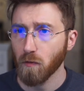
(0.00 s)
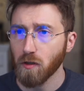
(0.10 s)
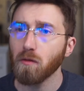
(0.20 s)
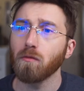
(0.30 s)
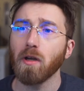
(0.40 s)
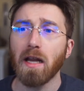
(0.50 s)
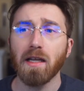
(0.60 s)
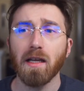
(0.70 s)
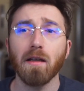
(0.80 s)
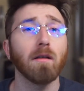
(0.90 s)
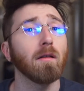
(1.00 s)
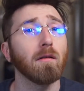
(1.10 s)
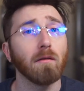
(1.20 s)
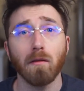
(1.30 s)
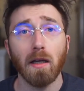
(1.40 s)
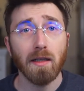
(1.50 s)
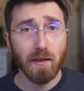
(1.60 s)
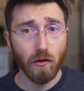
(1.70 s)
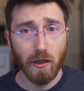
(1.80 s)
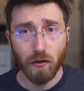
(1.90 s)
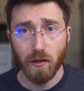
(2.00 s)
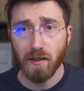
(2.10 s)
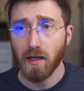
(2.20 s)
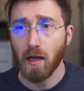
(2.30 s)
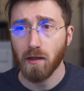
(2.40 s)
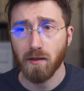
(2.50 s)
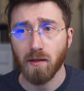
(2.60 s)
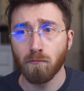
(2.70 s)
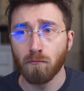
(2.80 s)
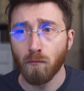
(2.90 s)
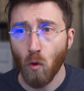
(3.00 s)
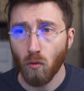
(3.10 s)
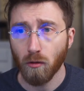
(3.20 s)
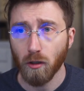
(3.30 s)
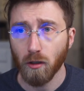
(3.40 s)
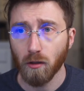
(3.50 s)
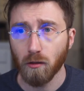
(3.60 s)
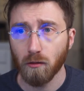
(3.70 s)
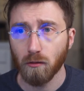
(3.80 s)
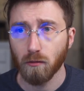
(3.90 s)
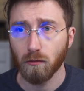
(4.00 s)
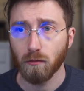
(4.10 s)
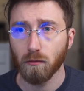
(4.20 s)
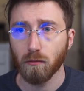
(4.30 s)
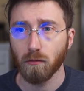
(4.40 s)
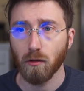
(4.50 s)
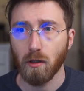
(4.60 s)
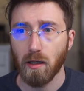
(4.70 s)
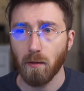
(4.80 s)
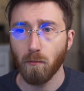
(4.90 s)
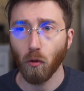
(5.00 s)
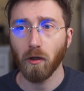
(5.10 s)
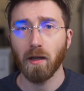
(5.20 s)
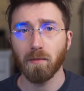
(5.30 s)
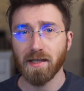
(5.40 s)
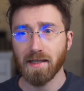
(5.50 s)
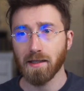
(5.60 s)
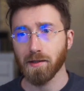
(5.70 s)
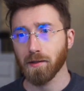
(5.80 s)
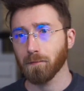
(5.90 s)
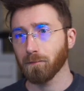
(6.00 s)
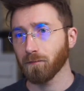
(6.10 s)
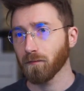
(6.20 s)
So any suggestions on some more important NPCs?